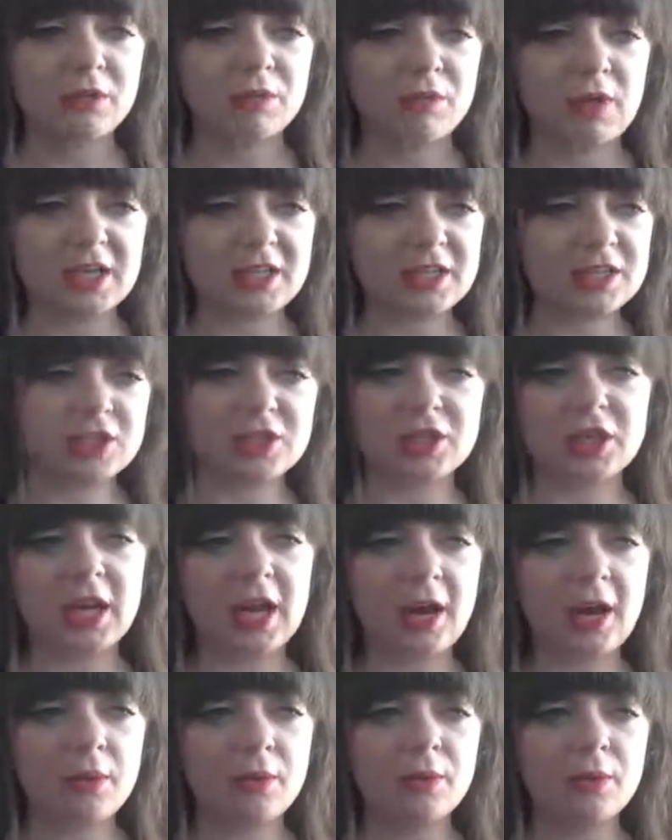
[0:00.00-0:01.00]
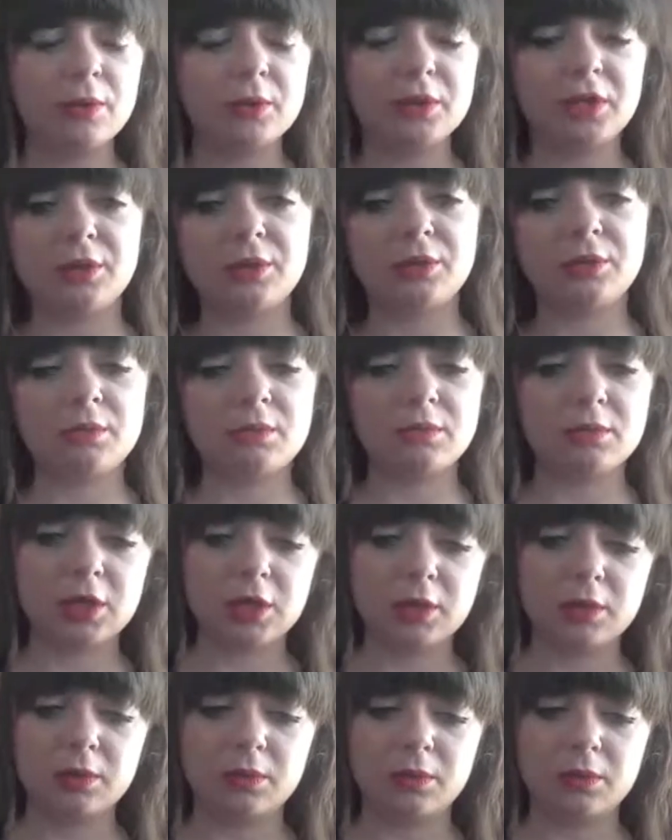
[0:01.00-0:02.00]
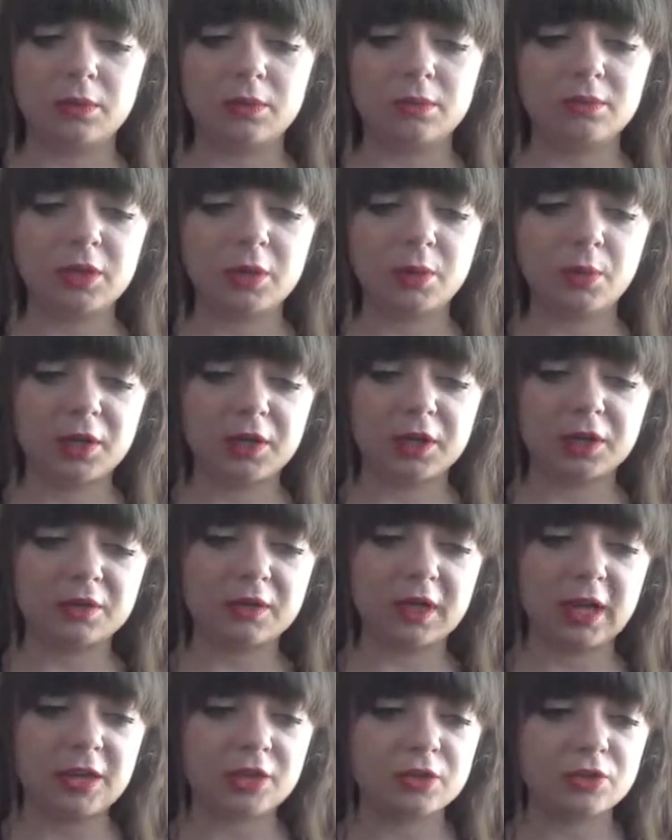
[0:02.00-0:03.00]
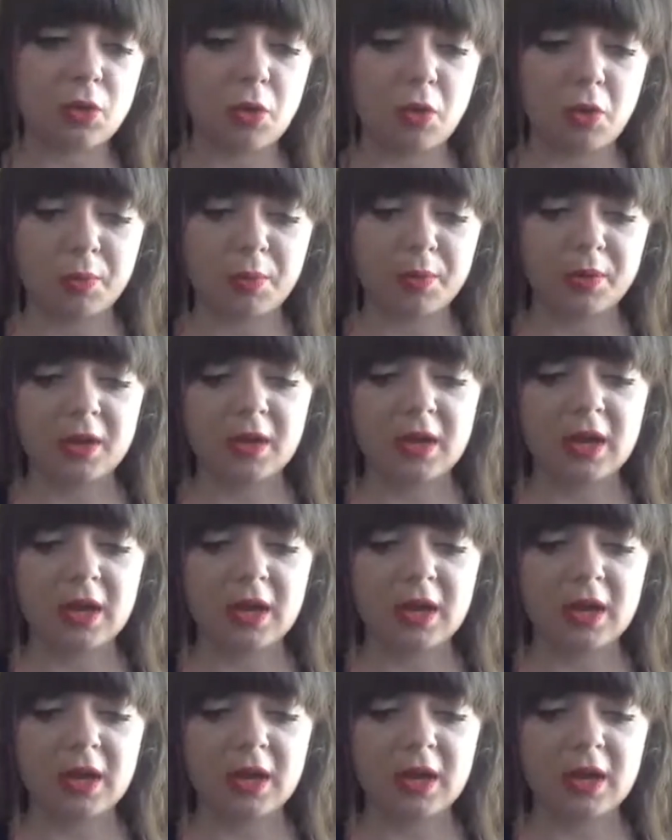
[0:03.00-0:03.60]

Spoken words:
rest and chill out, or you want to get a job.